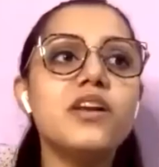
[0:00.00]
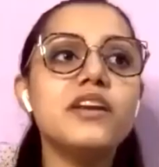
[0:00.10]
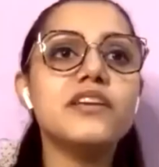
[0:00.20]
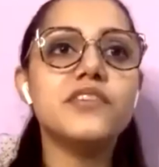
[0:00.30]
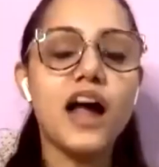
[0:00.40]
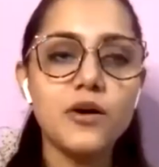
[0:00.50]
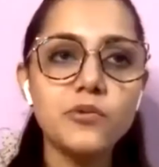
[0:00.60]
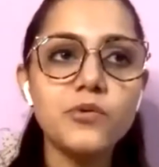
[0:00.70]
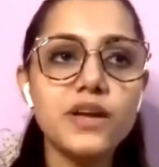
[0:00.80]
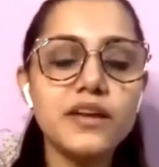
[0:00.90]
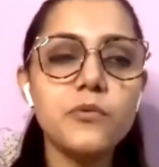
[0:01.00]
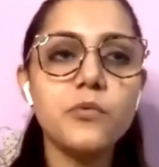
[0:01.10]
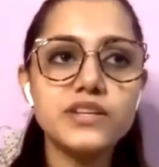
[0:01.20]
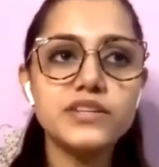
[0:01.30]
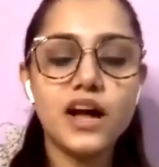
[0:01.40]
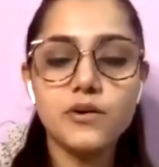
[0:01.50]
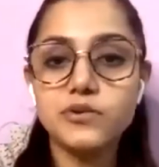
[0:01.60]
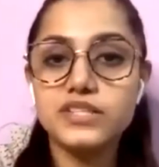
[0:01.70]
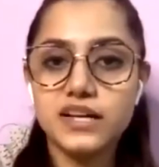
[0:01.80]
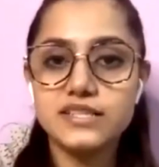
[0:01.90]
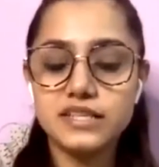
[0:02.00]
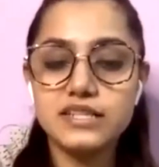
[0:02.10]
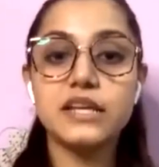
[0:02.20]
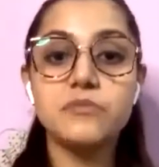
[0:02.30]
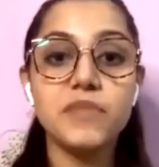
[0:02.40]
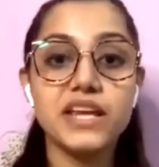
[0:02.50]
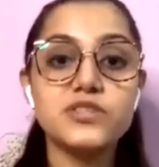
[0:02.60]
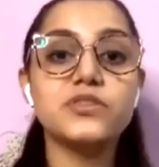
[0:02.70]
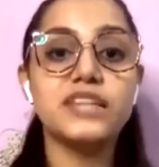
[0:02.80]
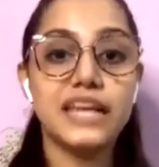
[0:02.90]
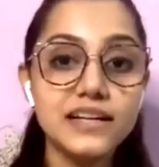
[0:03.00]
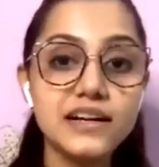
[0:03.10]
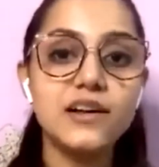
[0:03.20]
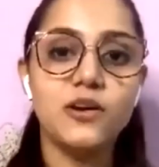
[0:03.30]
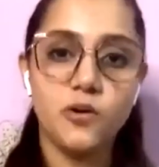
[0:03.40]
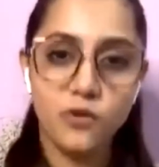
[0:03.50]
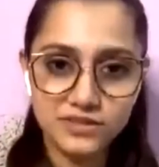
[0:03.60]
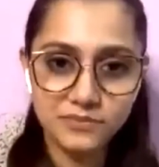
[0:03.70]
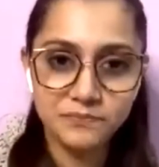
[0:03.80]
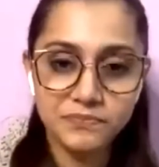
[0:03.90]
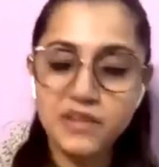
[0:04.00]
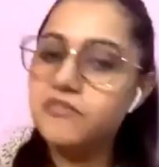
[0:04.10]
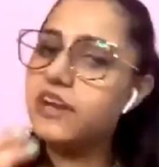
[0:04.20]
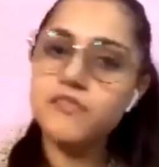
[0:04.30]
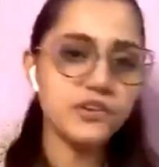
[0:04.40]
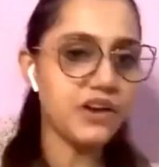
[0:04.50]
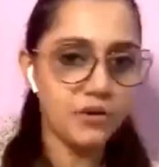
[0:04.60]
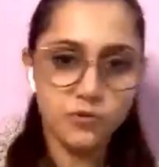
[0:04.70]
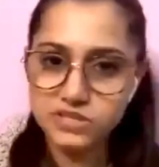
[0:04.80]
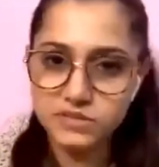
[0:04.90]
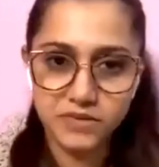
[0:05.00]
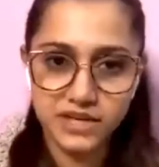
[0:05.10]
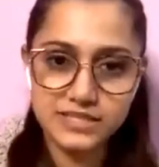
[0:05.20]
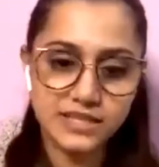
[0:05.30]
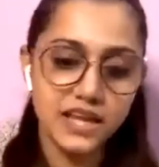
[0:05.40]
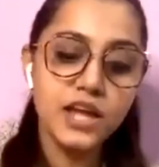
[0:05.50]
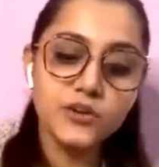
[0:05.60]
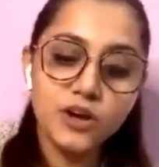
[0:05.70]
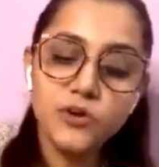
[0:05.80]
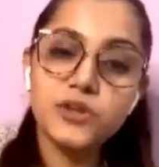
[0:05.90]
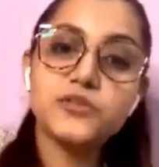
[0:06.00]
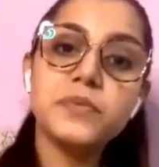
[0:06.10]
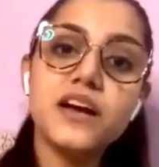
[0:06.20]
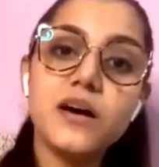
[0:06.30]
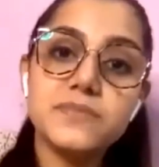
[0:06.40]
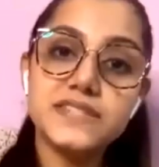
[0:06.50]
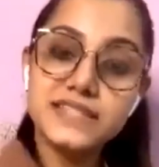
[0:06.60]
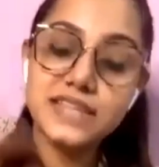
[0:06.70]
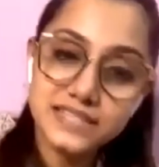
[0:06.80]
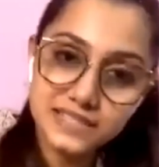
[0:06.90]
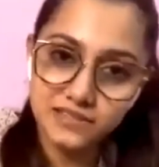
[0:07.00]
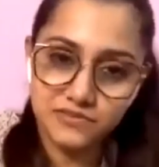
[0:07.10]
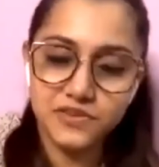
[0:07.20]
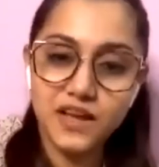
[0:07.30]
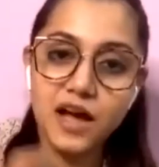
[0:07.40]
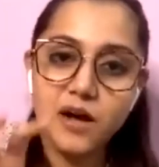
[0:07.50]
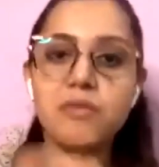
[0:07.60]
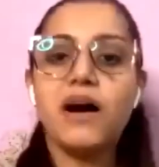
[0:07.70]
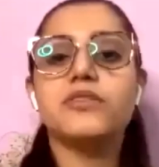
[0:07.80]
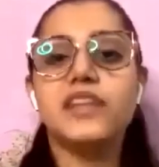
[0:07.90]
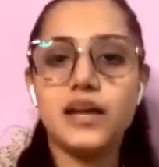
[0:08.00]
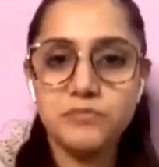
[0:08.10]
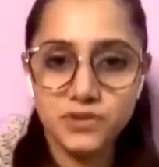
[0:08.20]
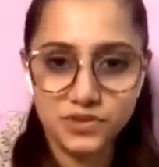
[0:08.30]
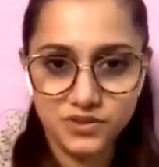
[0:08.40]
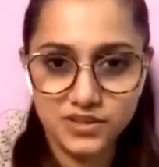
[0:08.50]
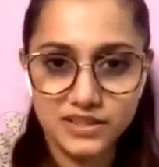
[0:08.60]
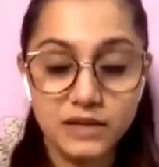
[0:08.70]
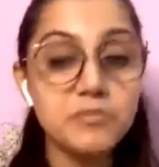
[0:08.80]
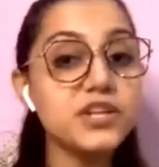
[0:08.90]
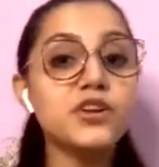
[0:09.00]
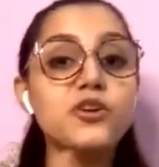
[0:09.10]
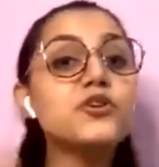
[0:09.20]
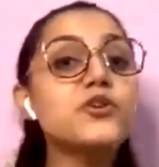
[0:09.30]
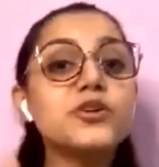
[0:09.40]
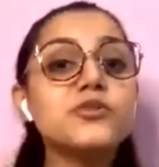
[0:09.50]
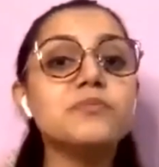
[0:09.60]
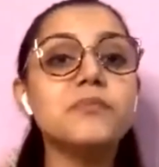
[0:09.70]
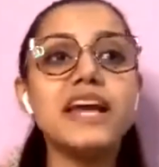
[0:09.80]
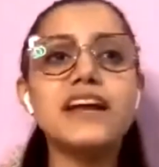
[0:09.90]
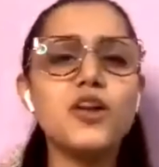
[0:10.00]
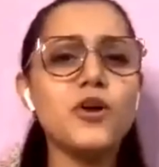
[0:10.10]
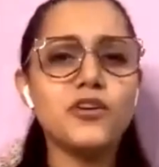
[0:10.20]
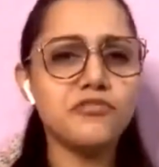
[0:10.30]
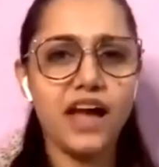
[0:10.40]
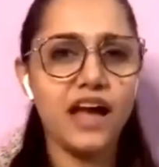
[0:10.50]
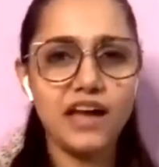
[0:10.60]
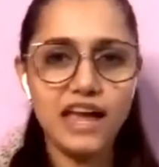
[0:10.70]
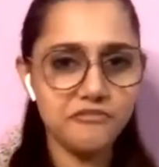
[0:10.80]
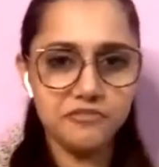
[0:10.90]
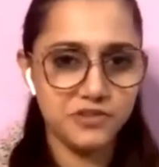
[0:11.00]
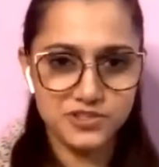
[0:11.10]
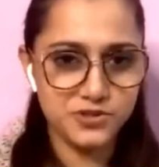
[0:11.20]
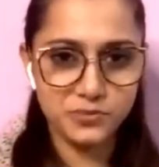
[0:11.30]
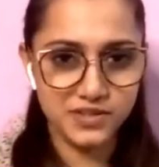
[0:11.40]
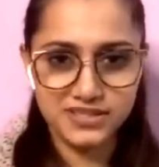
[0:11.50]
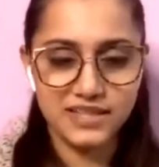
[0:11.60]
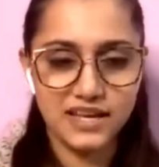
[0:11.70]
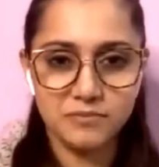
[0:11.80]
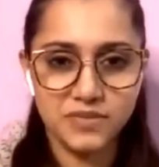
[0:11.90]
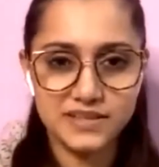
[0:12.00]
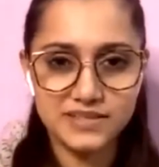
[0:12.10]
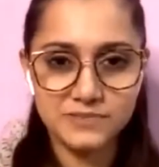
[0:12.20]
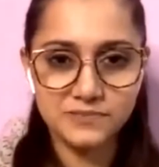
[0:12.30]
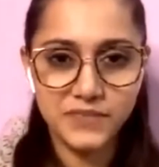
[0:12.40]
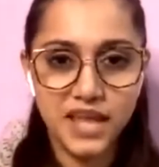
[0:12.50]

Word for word: of all rahu what rahu does it it makes you think a lot wherever rahu is placed you are going to be obsessive about that particular thing but you're not going to make a lot of efforts towards that piece.